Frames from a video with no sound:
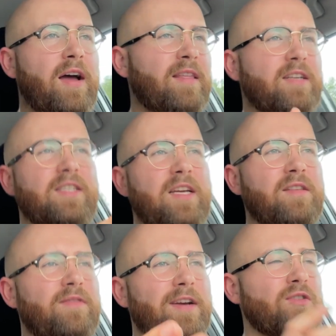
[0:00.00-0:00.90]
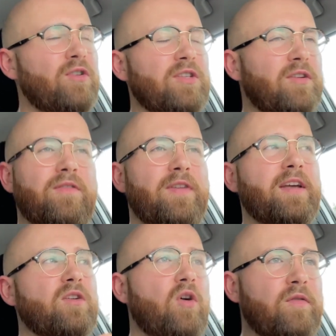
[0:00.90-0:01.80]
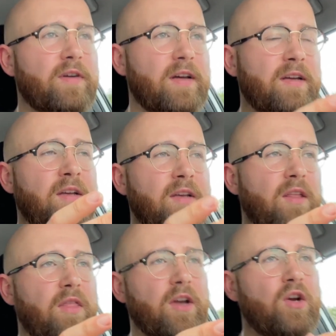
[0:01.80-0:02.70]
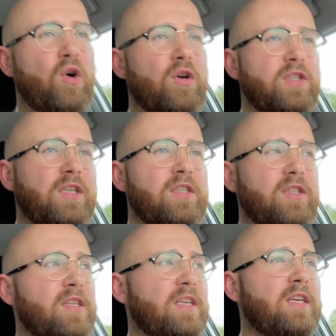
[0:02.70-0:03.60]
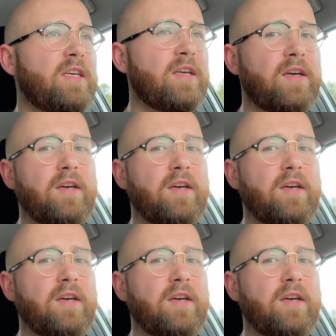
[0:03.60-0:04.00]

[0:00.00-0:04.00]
either a side effect or it's an effect of it that causes the